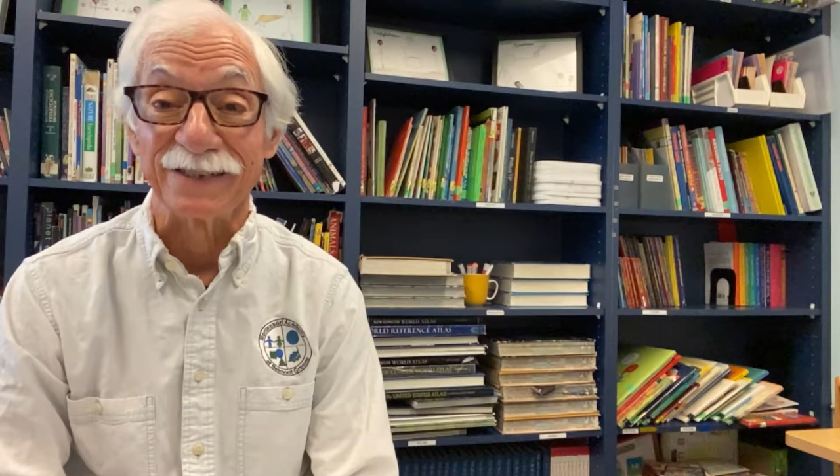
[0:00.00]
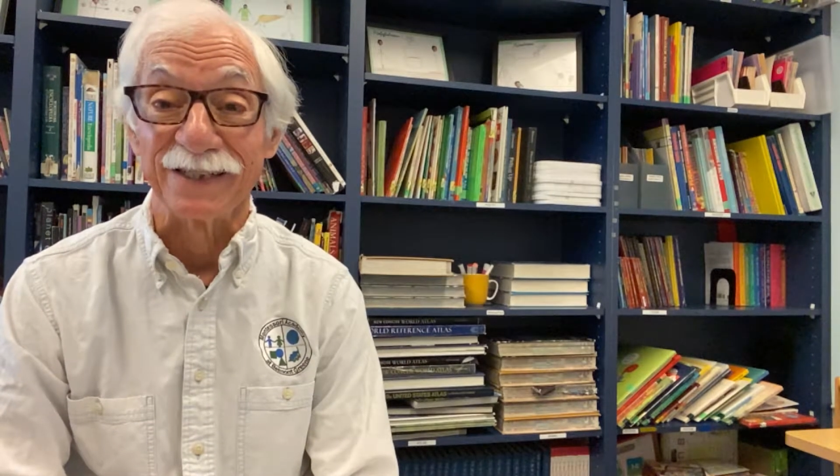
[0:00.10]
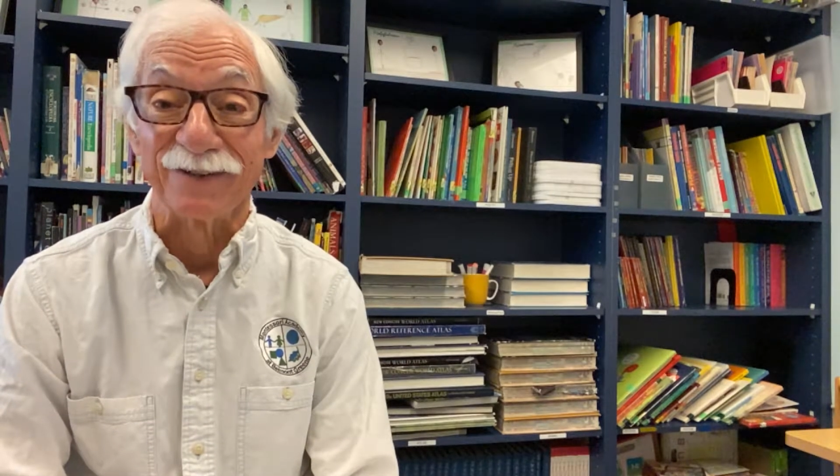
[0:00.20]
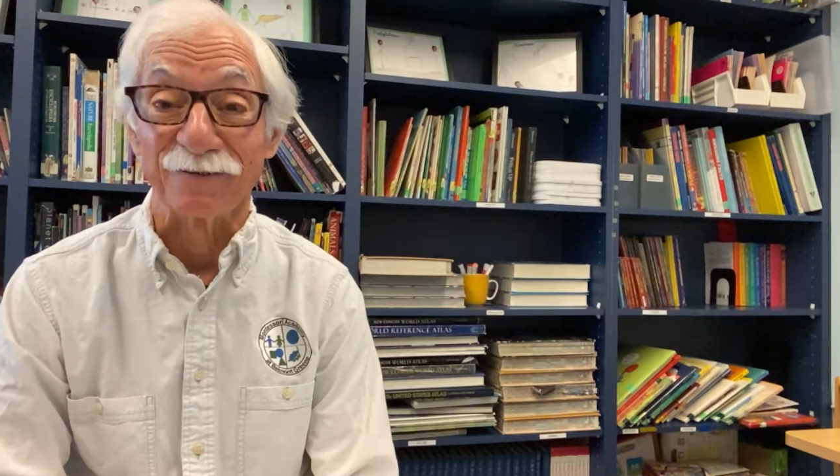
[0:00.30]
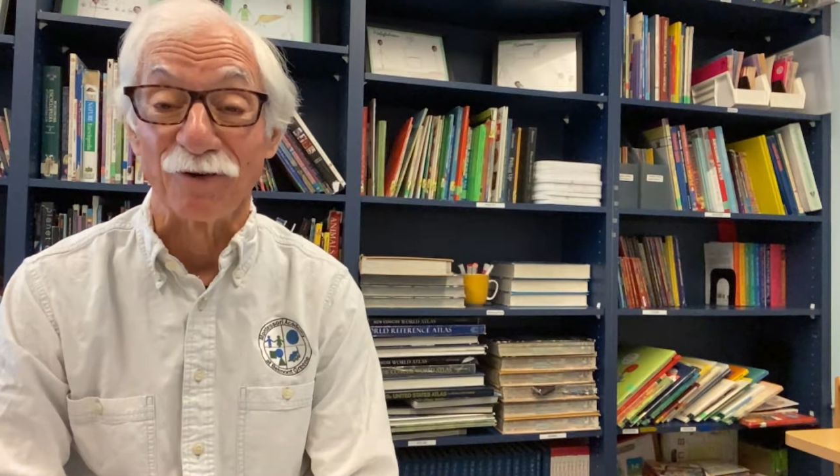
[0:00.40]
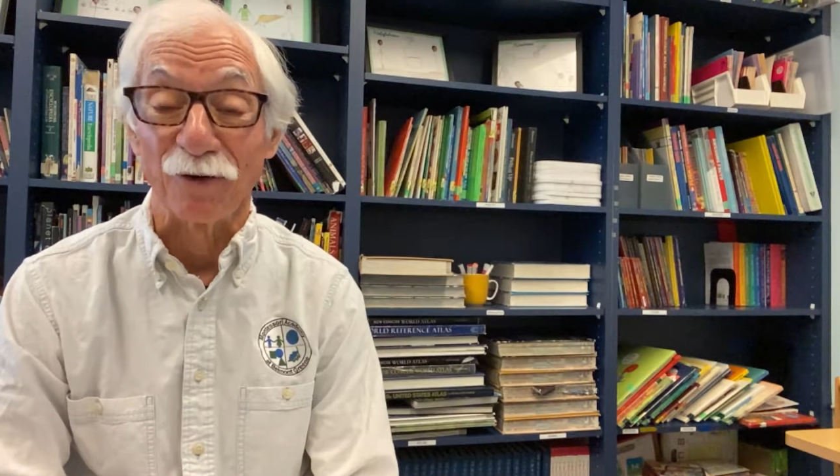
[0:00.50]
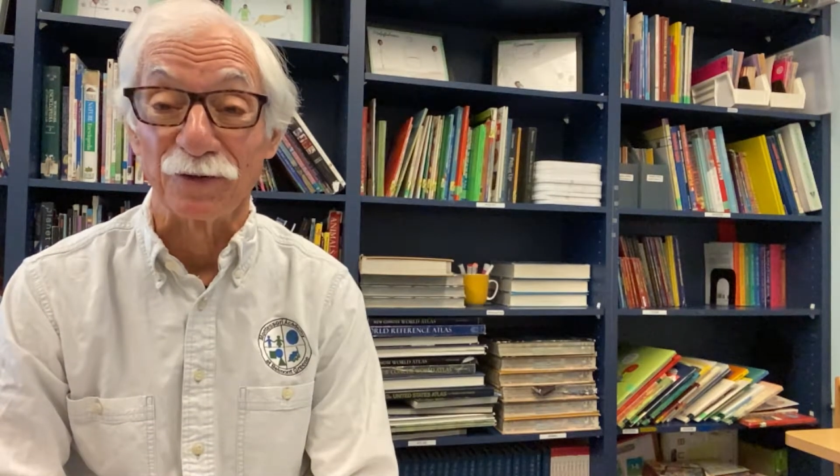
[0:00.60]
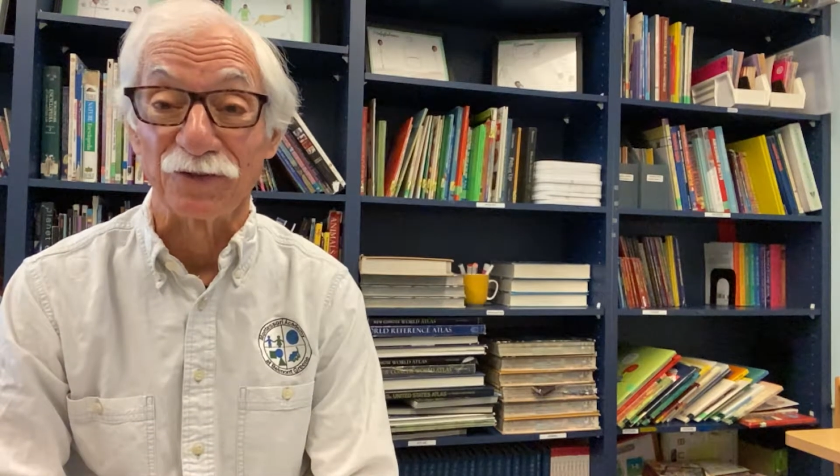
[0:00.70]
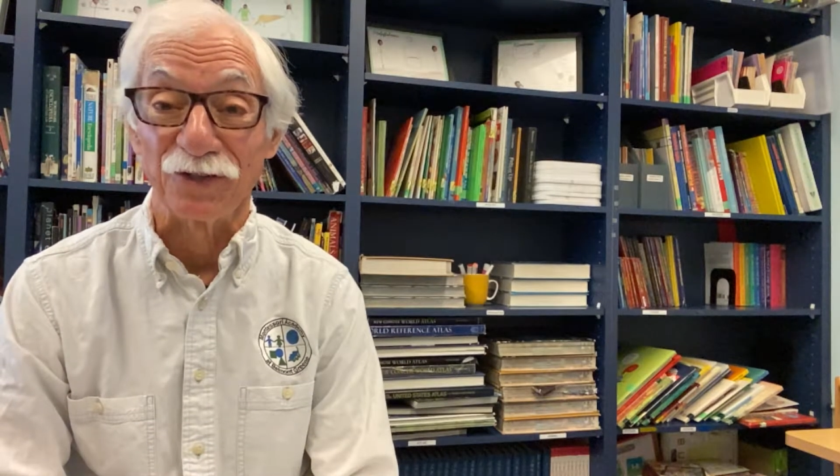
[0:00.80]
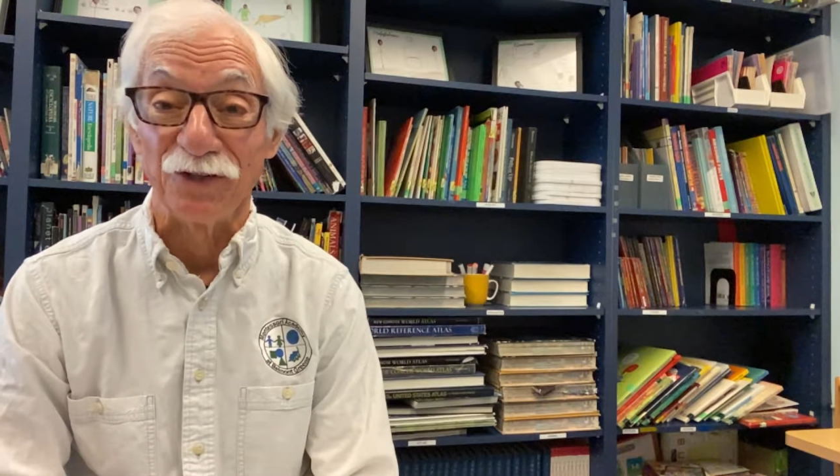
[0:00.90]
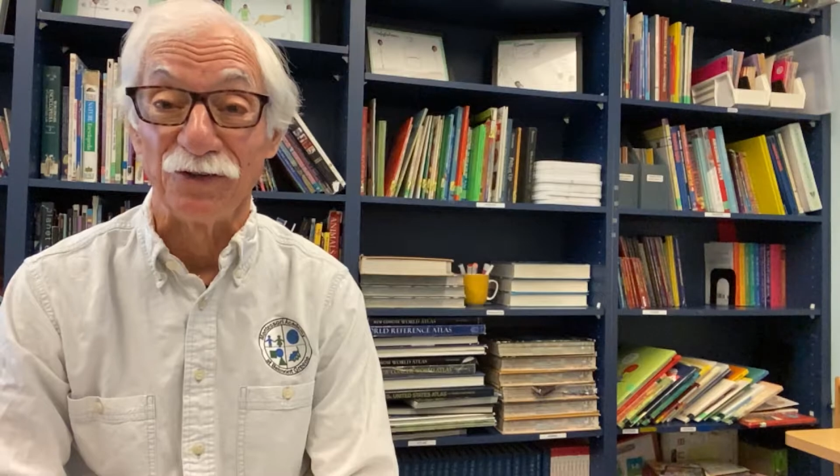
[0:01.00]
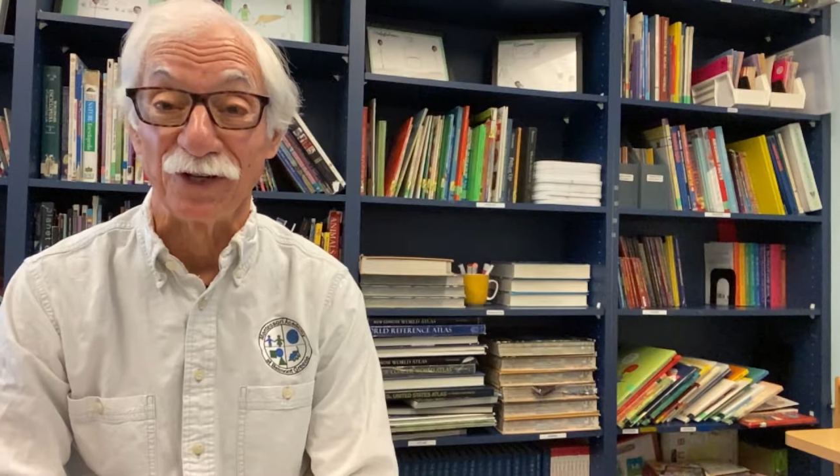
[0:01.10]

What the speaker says: and look forward to seeing you